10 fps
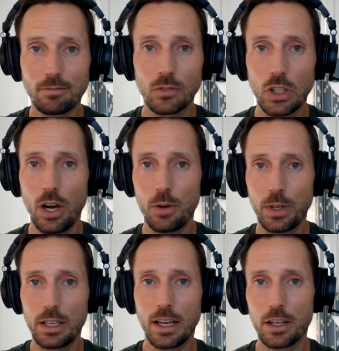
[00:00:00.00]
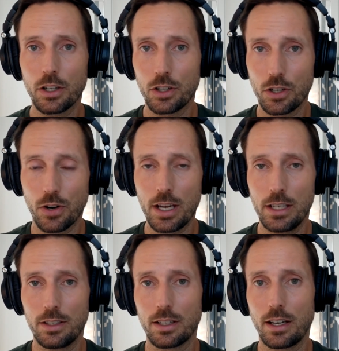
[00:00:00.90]
I went and got good
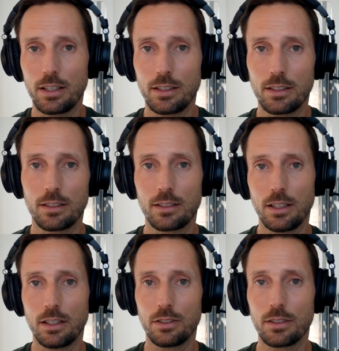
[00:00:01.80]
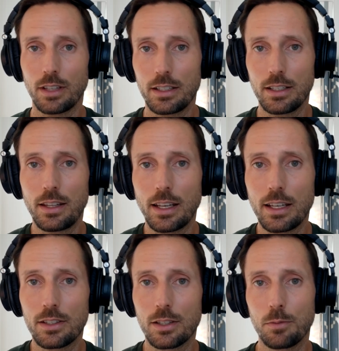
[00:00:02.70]
grades, and I did
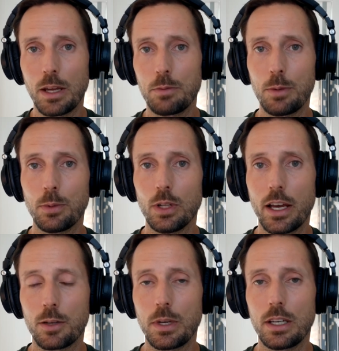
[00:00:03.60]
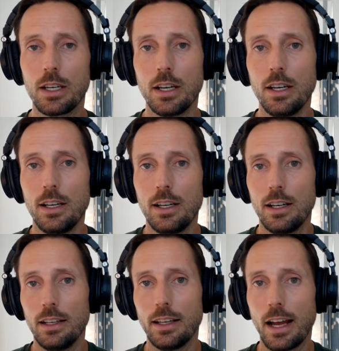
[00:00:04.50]
things that made people like me,
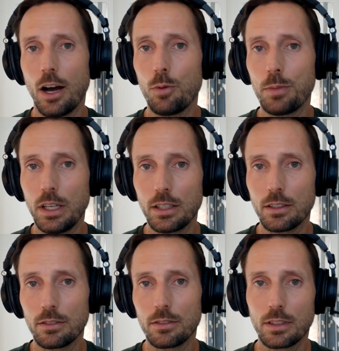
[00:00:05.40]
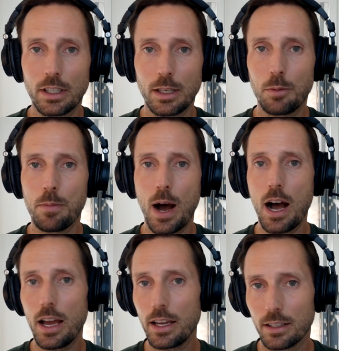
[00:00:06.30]
and that helped me get
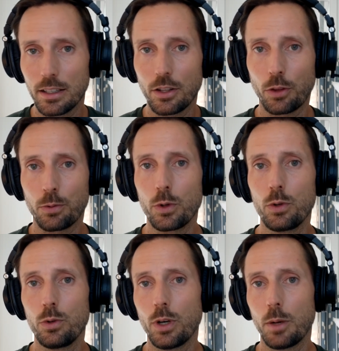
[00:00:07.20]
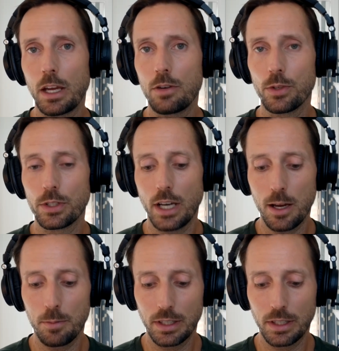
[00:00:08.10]
through a painful time.